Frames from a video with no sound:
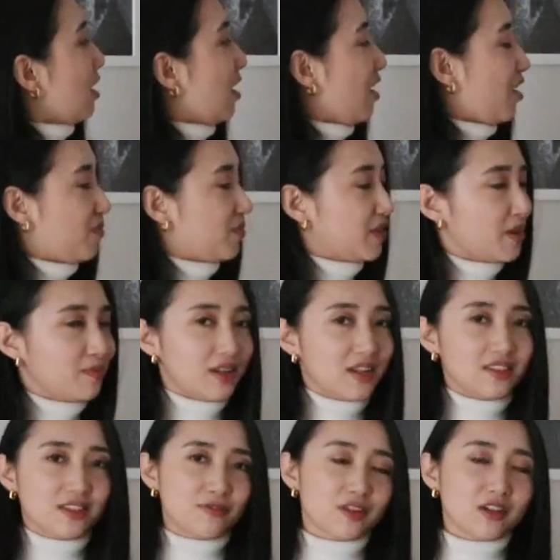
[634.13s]
There are
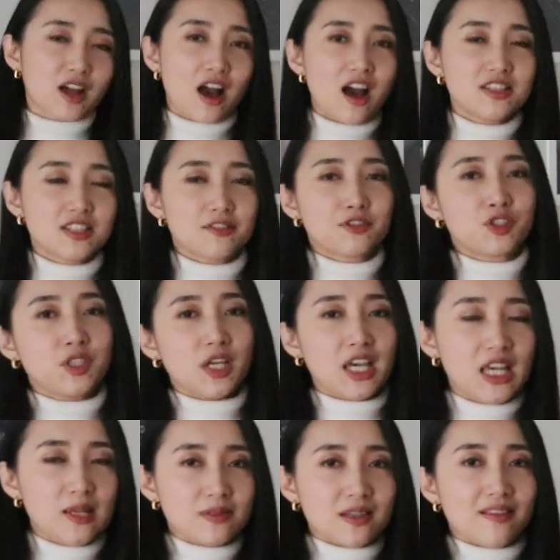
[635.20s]
many different kinds of
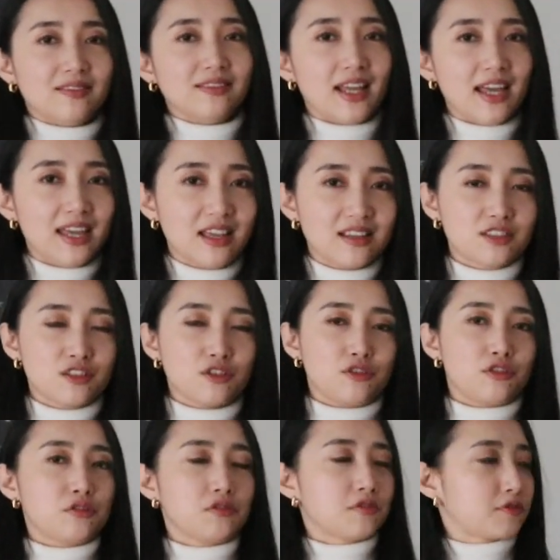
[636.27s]
shapes and lengths
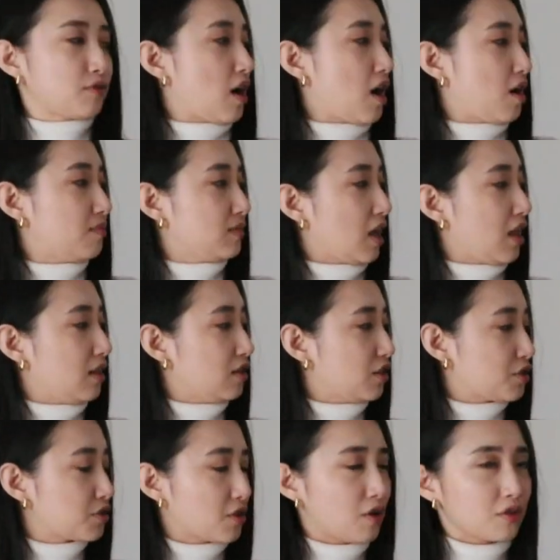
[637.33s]
to choose from, and
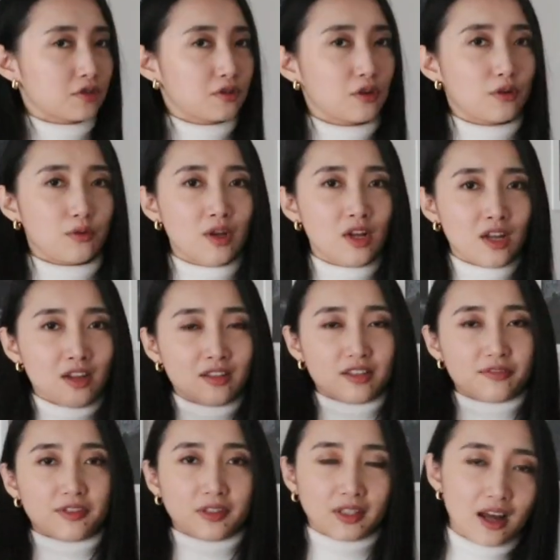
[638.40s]
there's also
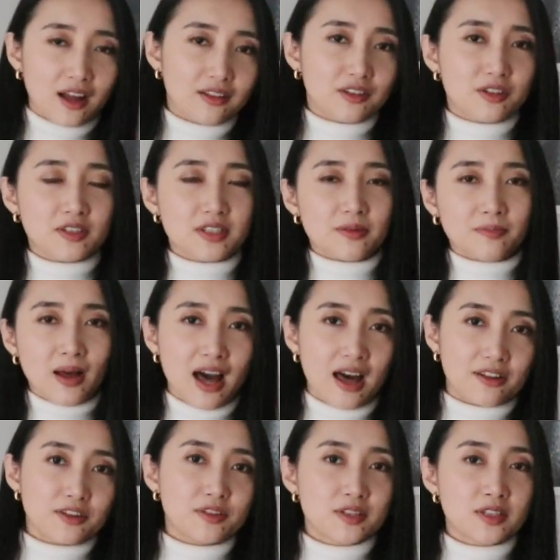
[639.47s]
different colors and
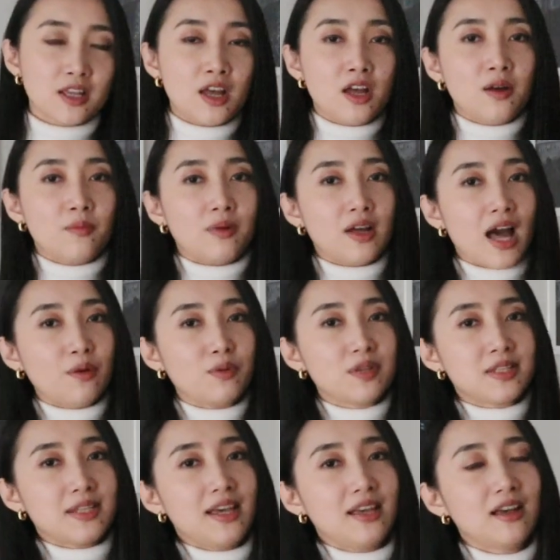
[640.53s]
patterns, but I
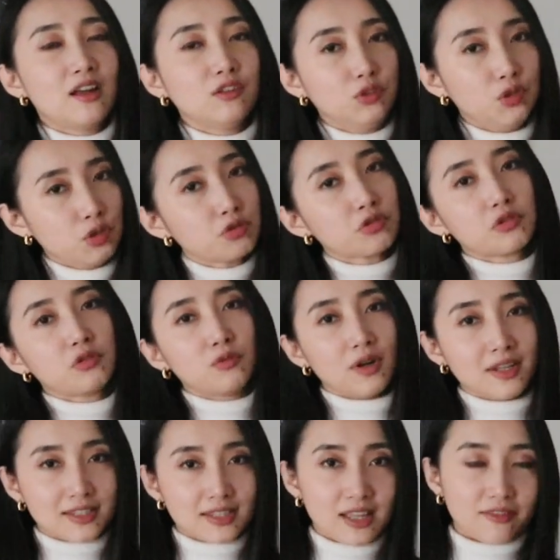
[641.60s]
would say a neutral
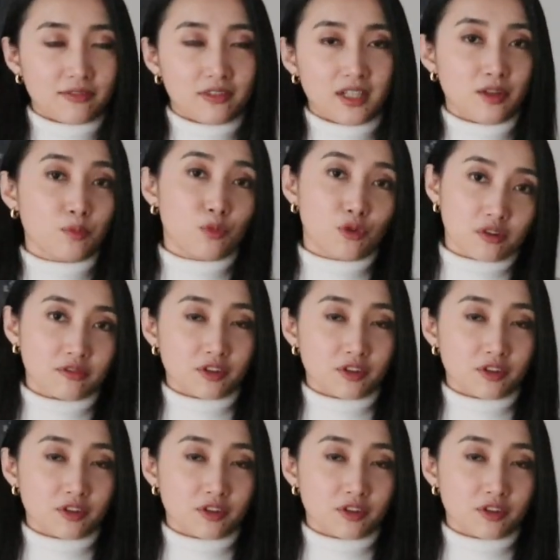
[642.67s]
one is definitely more